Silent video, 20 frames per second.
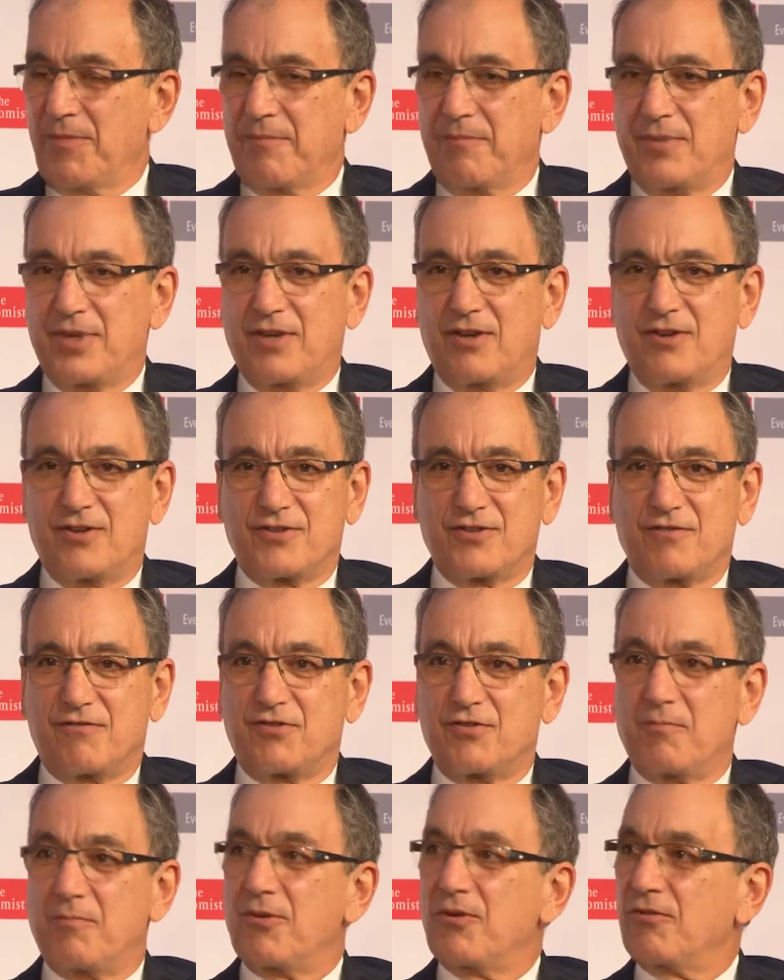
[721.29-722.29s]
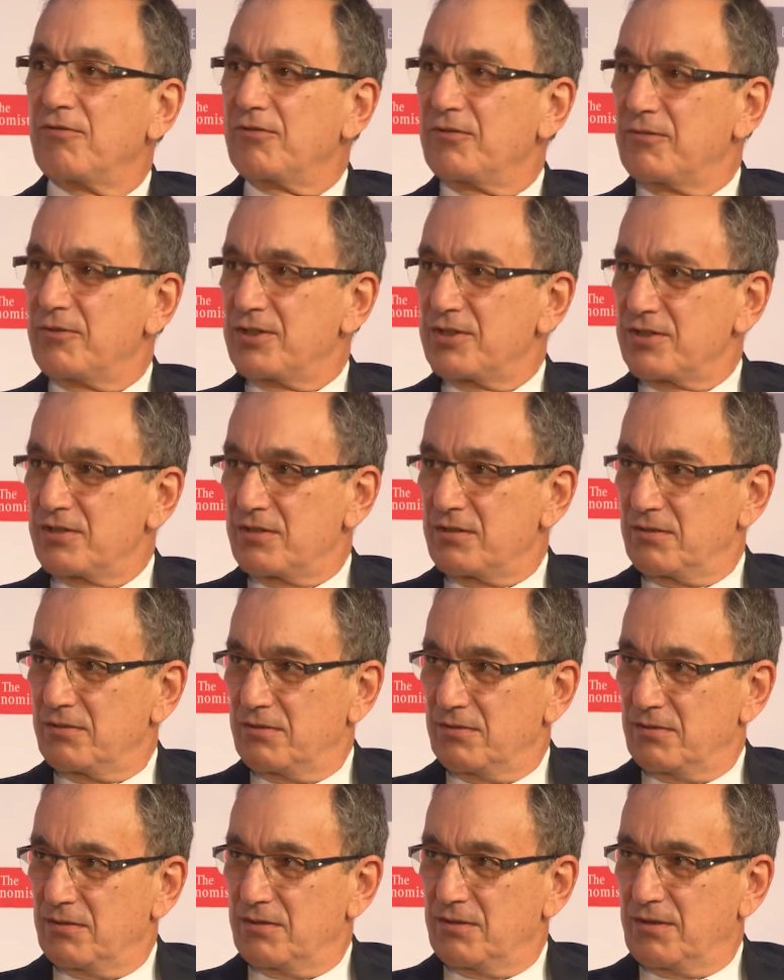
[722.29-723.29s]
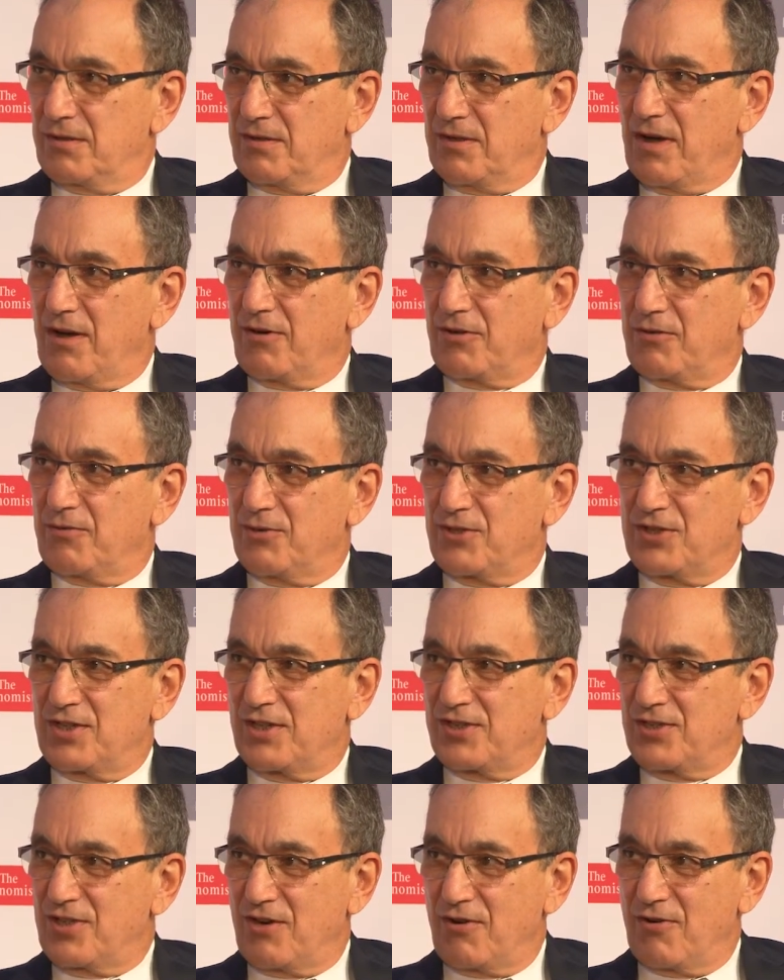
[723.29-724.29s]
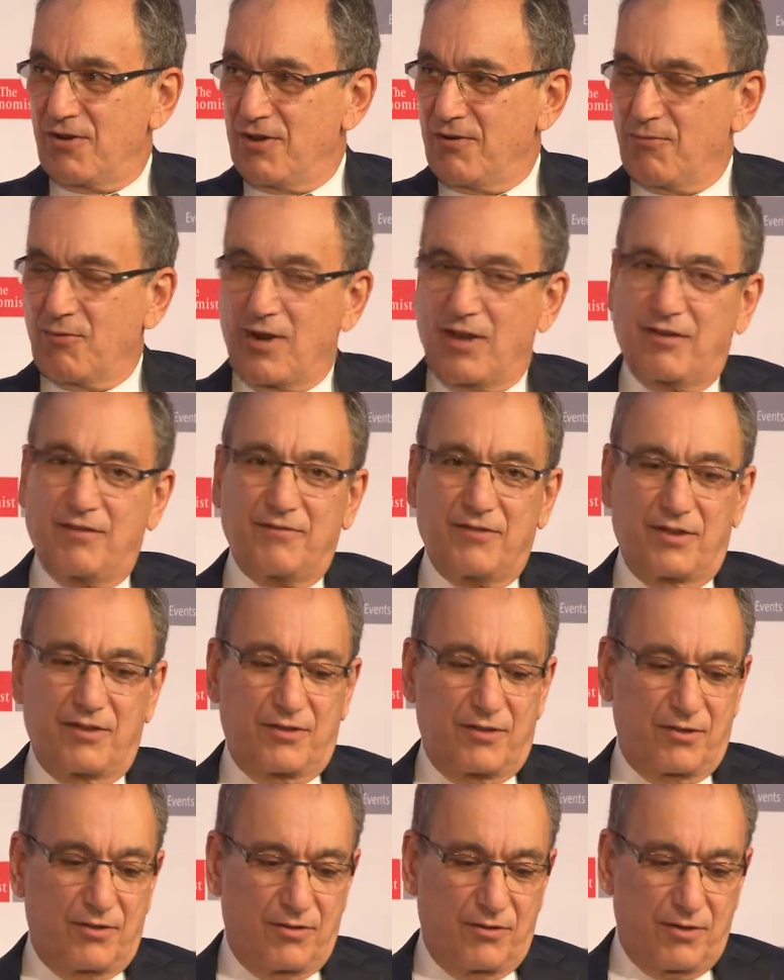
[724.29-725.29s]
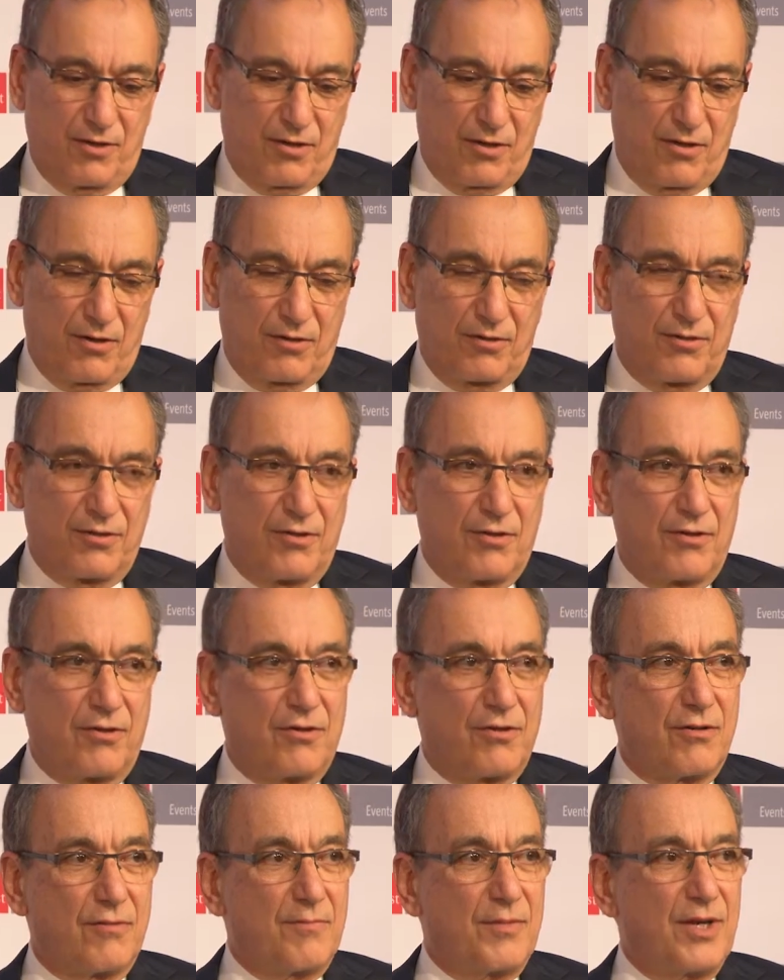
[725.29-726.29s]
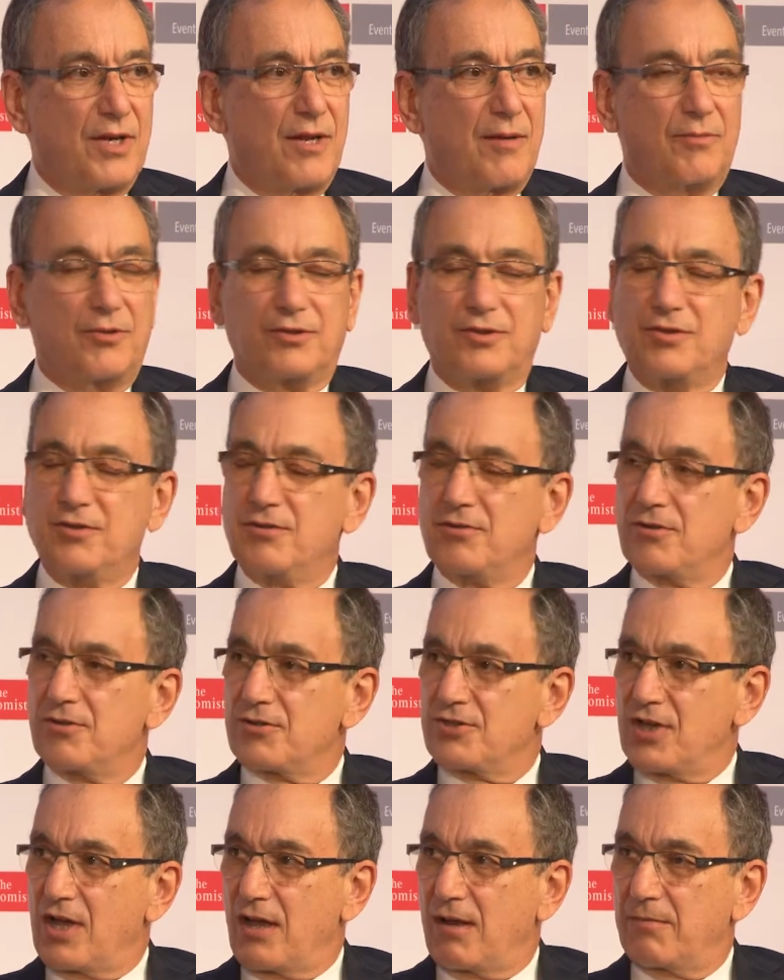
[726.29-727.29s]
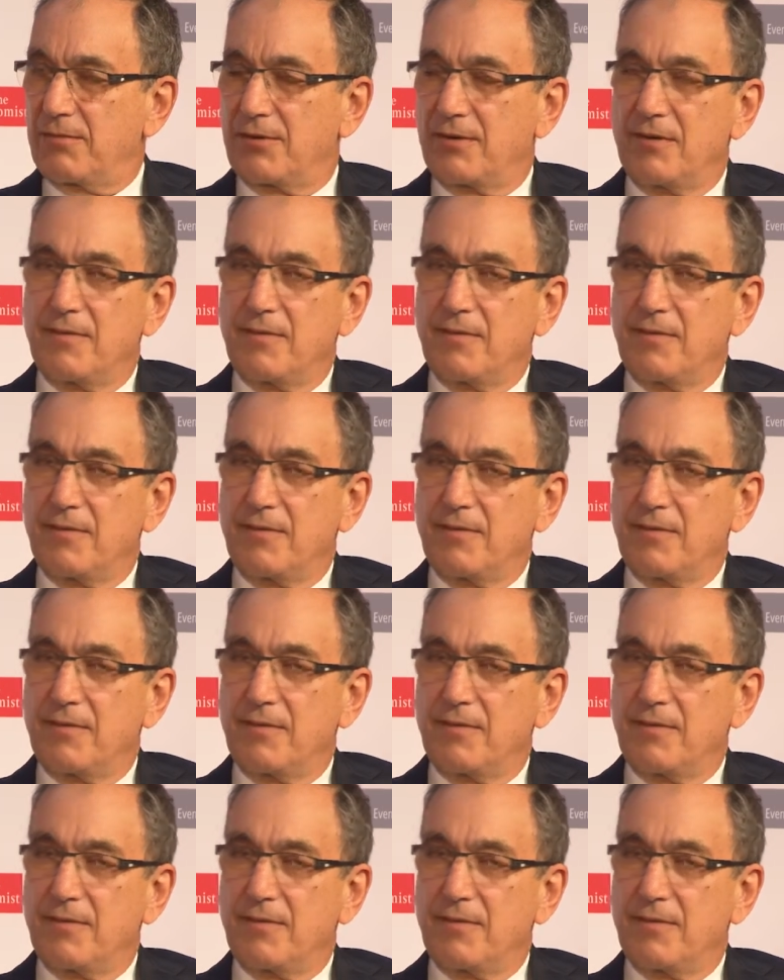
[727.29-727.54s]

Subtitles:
because of superfluous characteristics that are irrelevant to their being able to do their job.